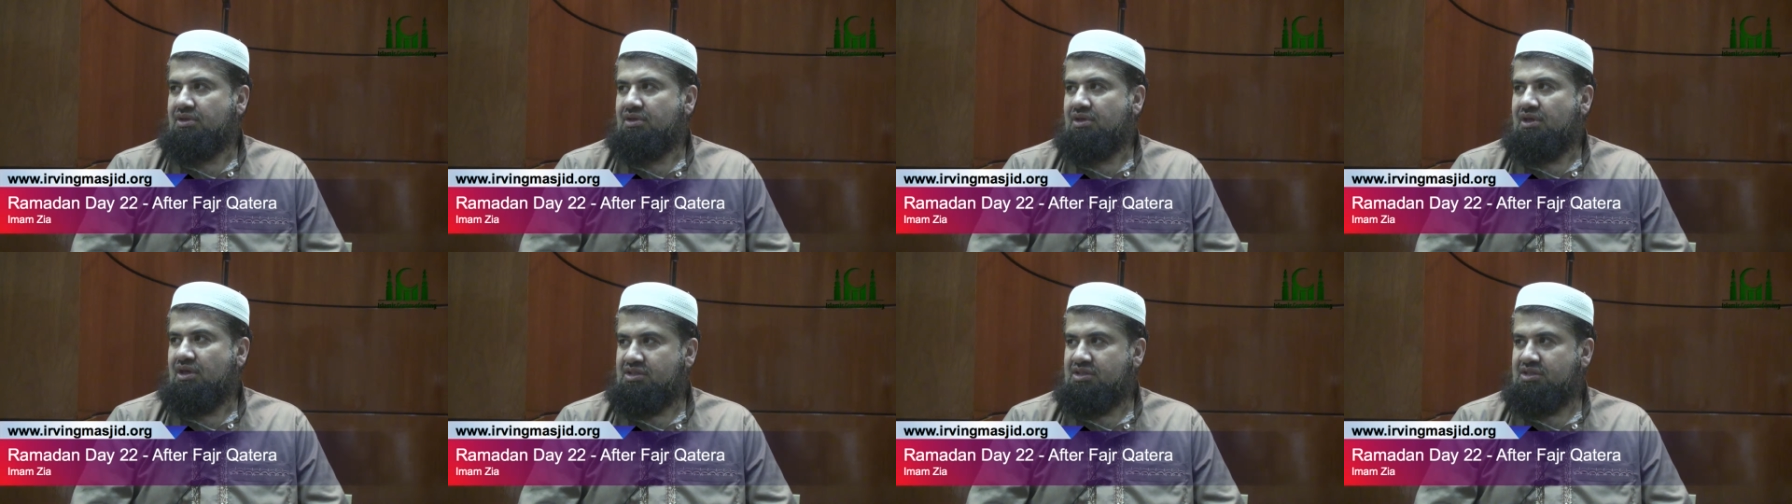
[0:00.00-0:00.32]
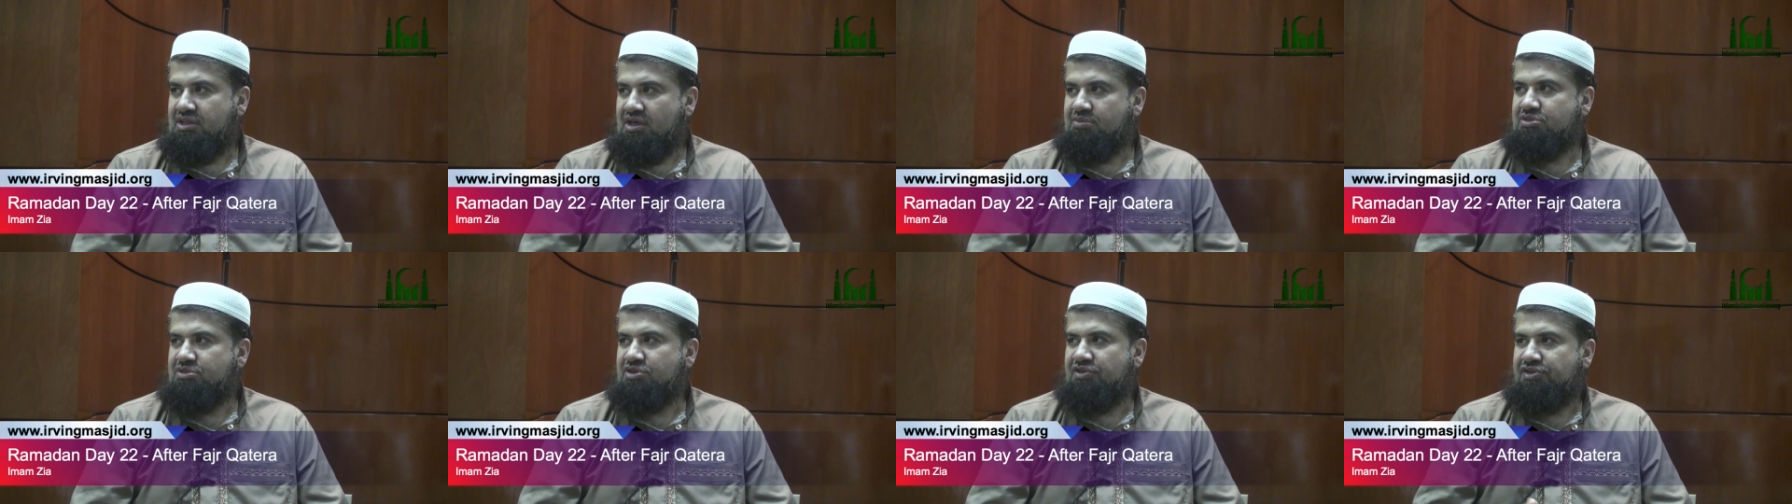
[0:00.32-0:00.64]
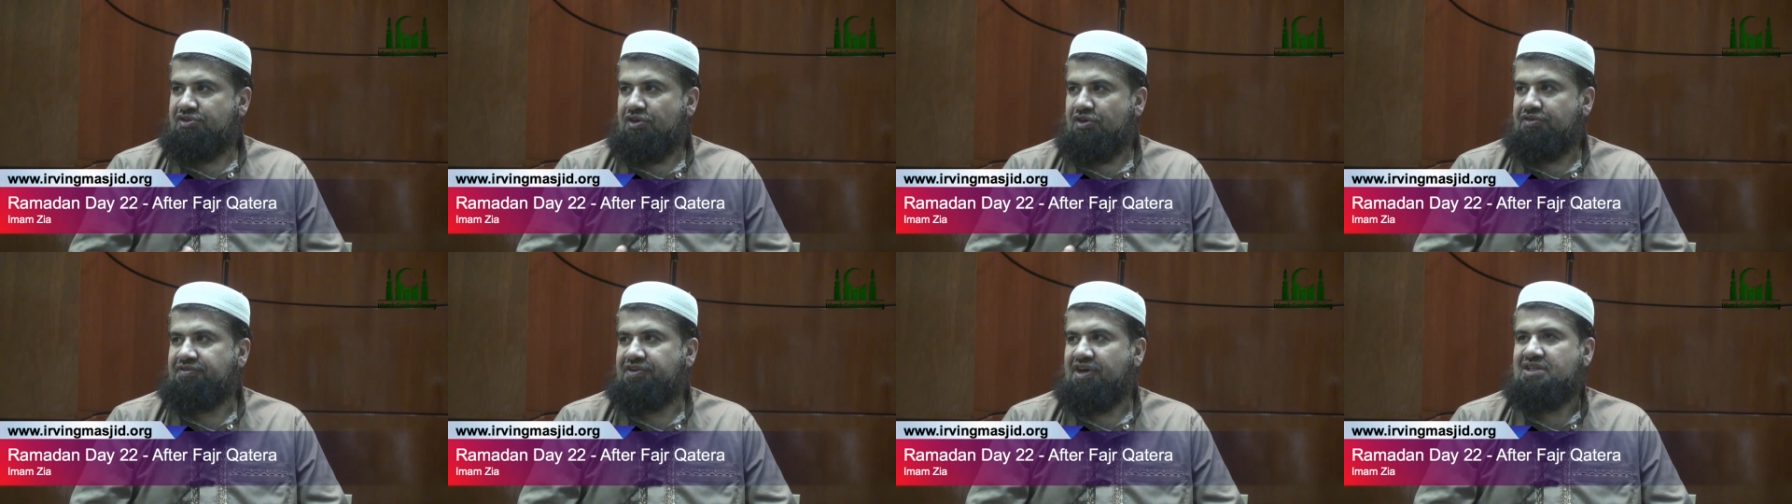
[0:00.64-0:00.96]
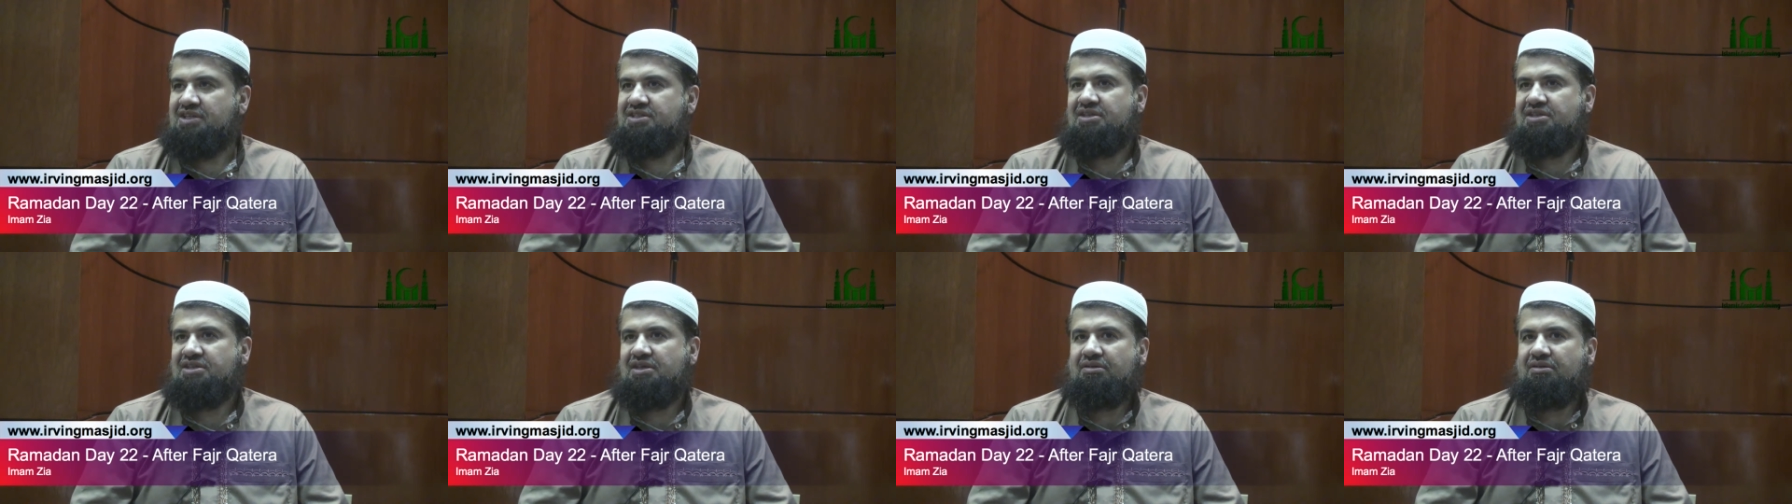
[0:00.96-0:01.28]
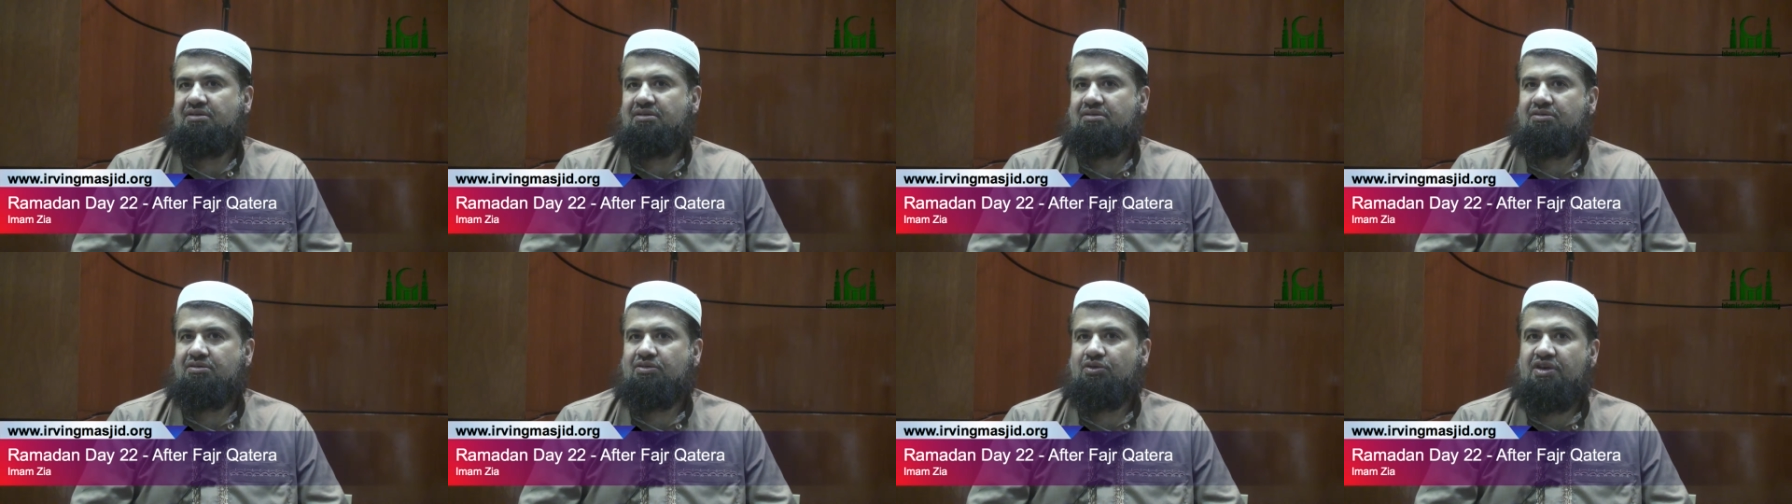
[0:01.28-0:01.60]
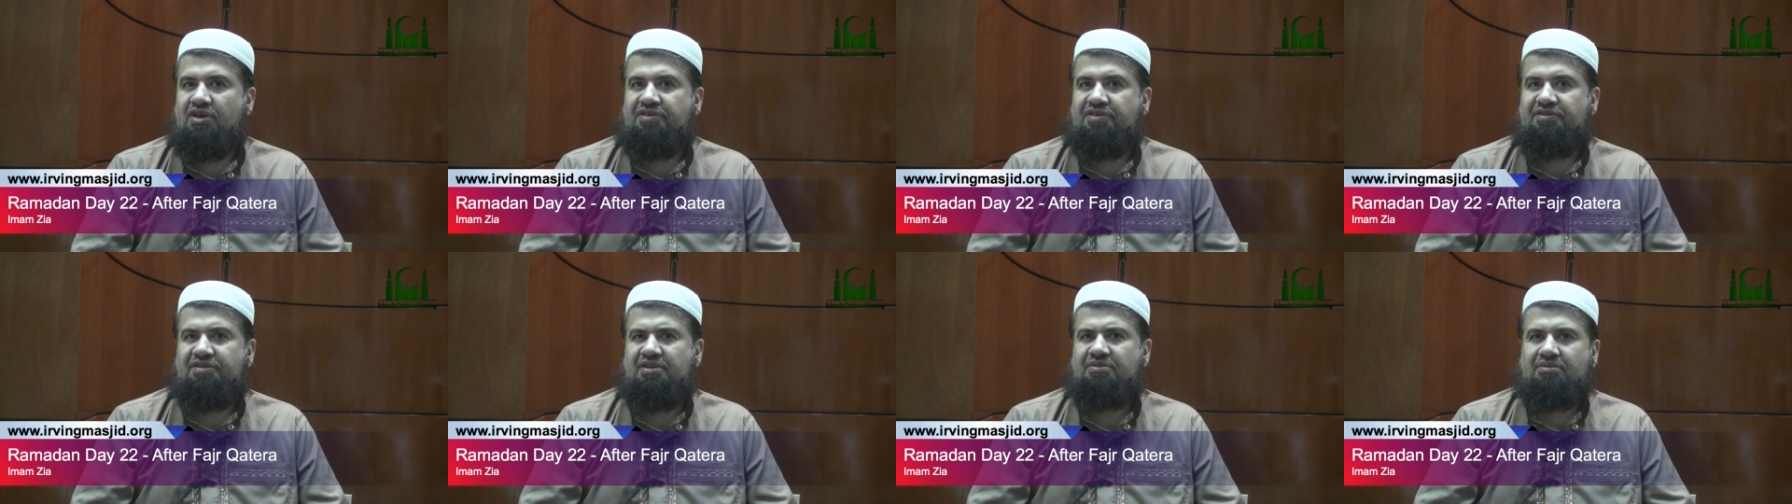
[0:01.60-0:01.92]
in terms of your fasting, or
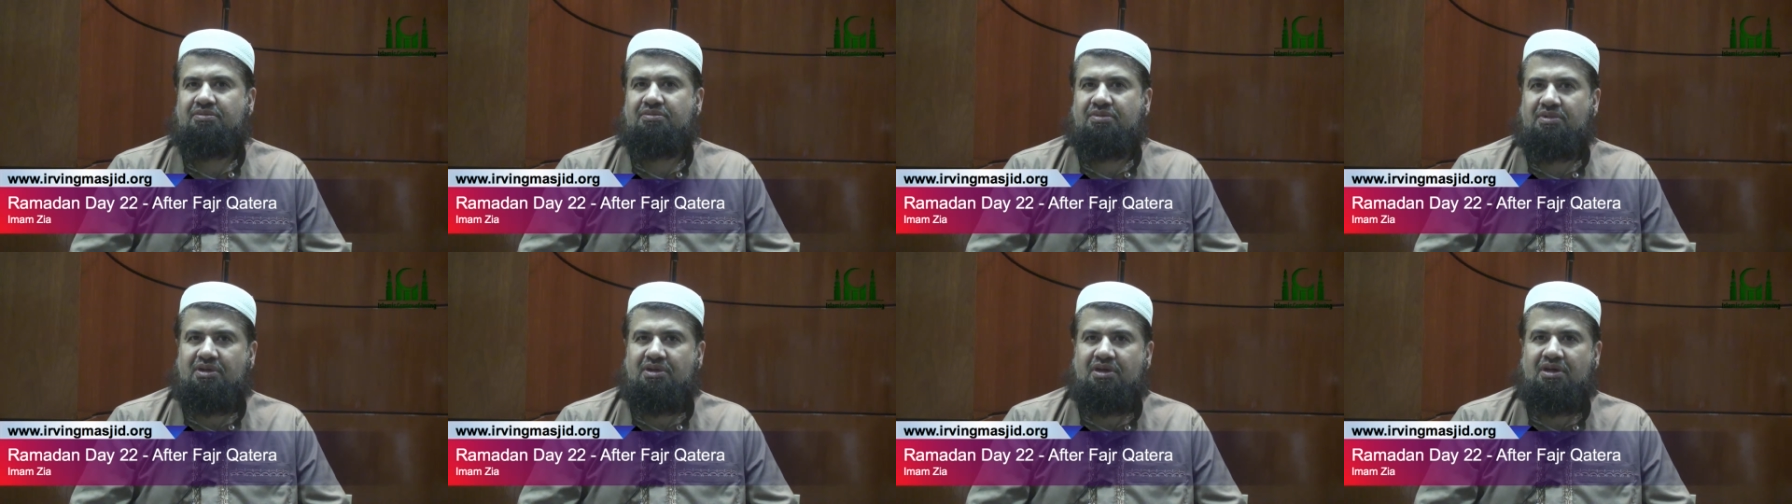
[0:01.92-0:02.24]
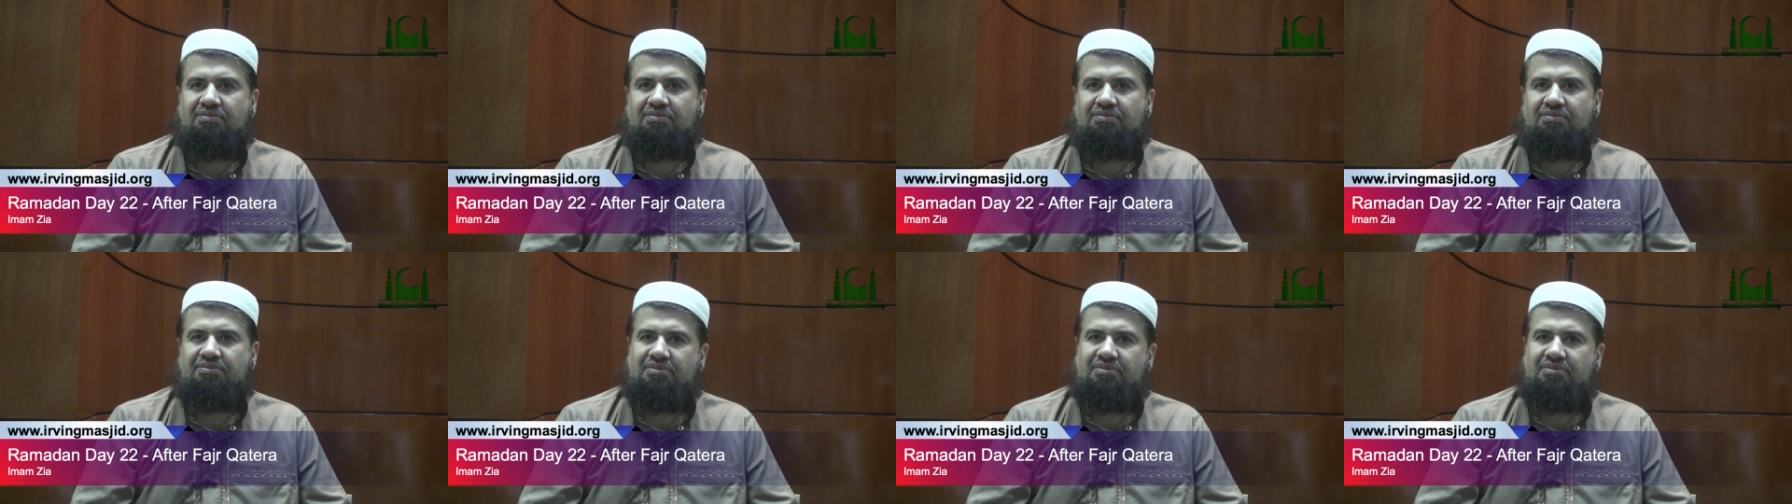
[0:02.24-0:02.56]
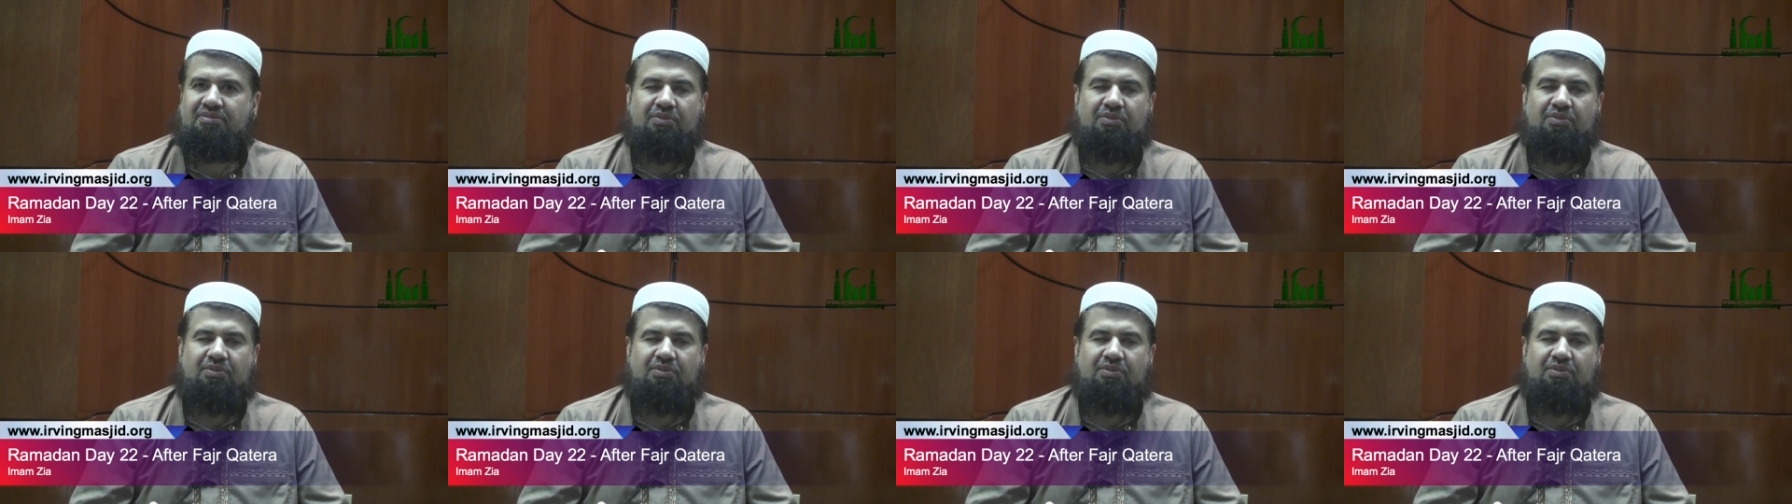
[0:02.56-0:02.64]
even uh,